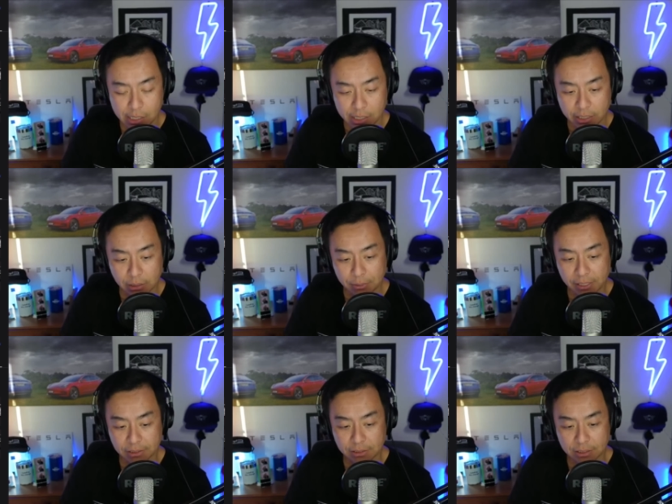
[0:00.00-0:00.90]
in the
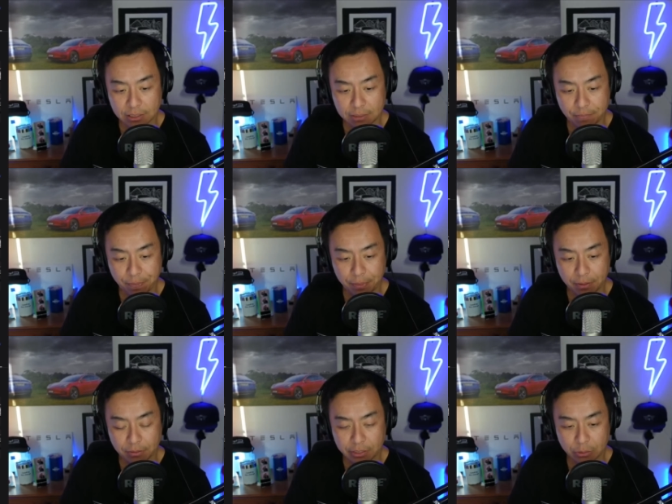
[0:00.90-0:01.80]
past.
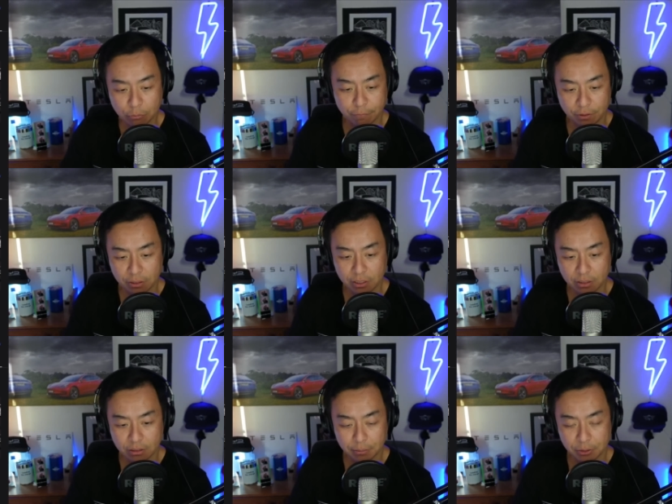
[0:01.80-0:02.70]
The
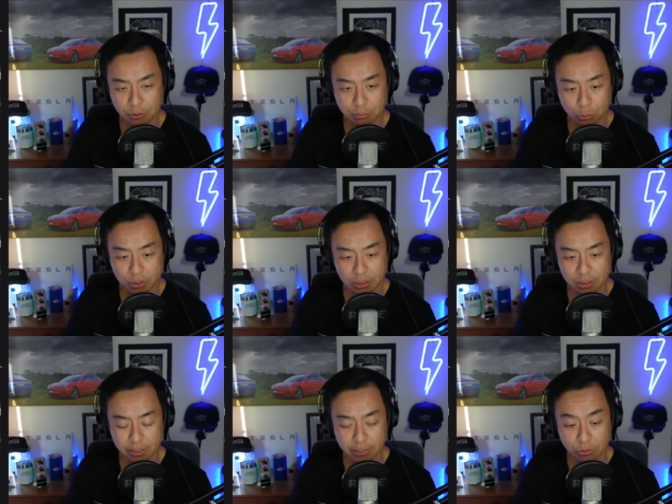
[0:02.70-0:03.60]
referrer, the person who bought it,
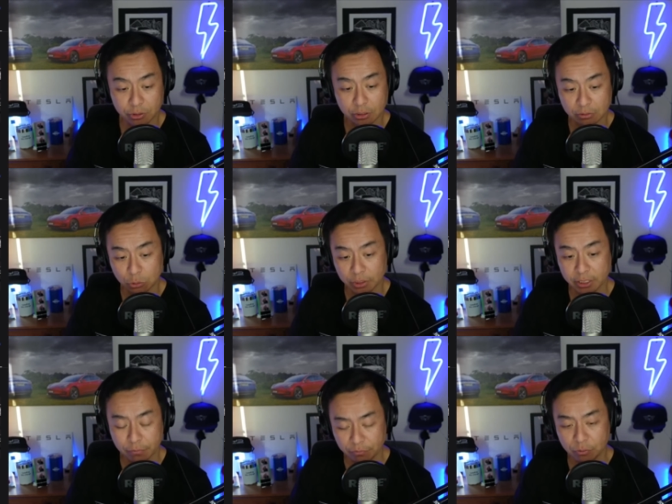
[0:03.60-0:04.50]
and also
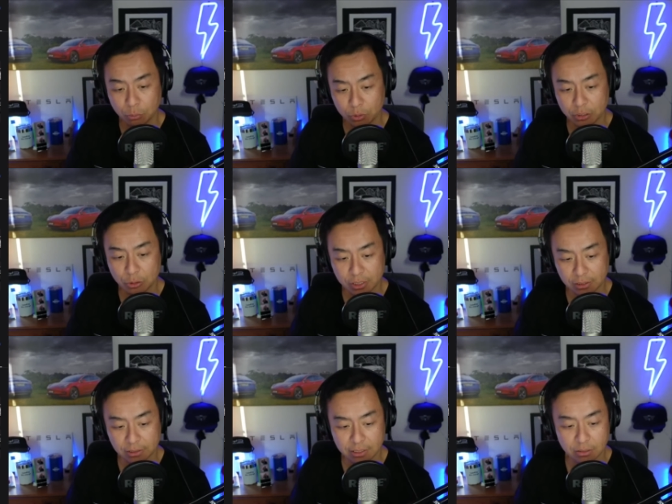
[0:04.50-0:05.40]
yourself, if you bought a new
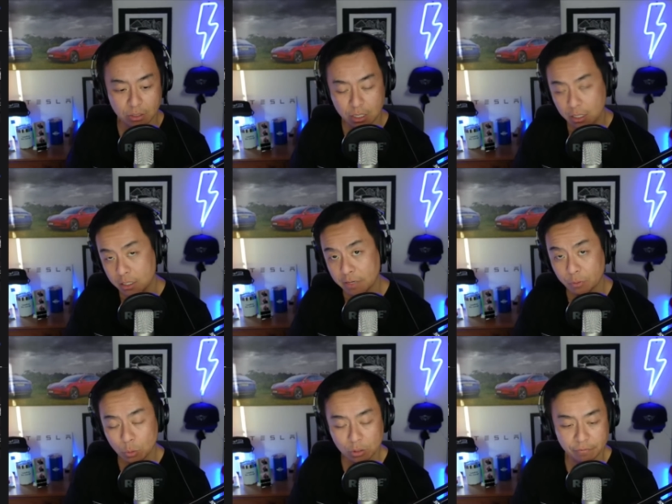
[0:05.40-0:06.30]
Tesla,
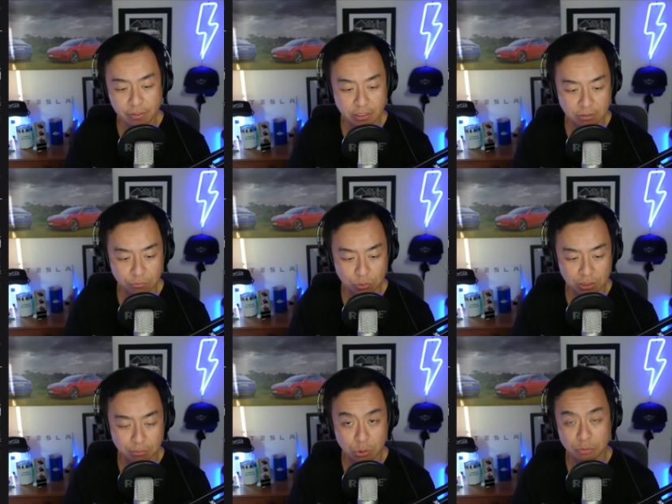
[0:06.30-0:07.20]
everyone qualifies for
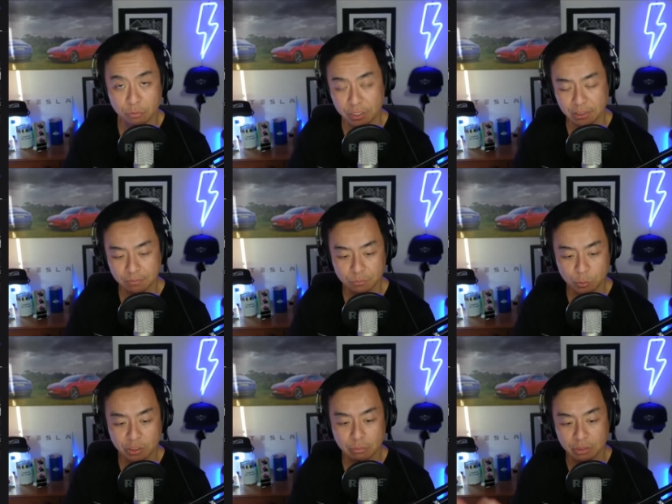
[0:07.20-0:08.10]
some sort of credit,
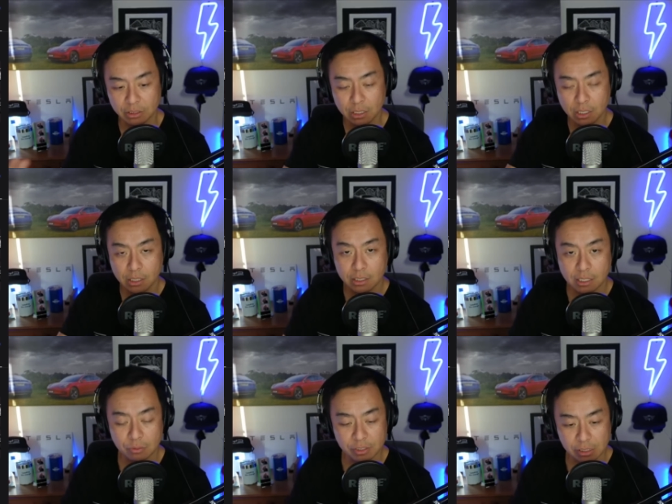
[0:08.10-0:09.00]
which can be
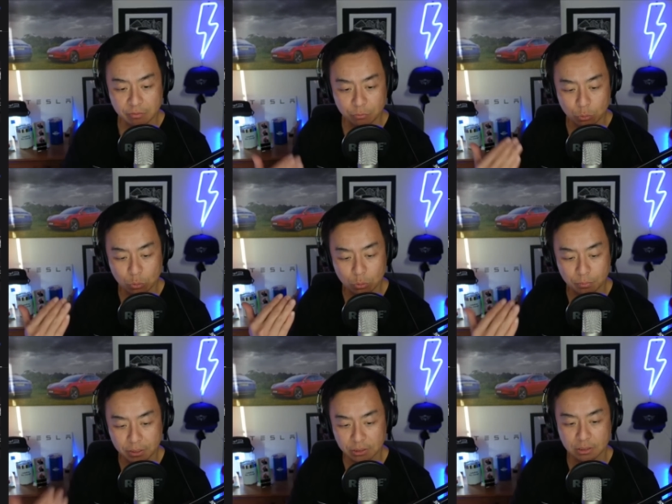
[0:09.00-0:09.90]
redeemed for
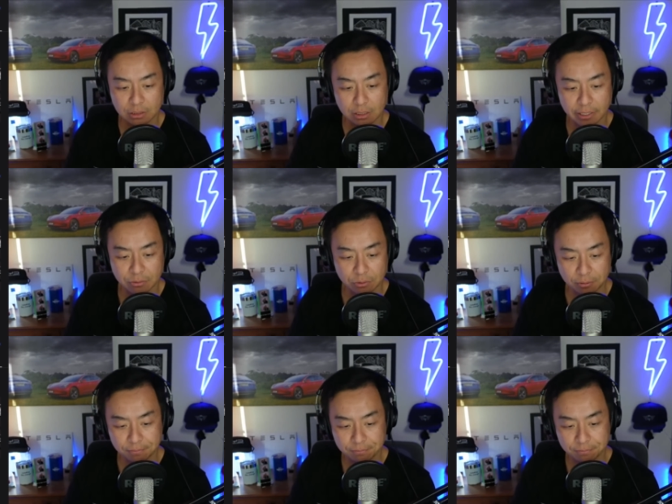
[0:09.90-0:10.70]
purchases later on.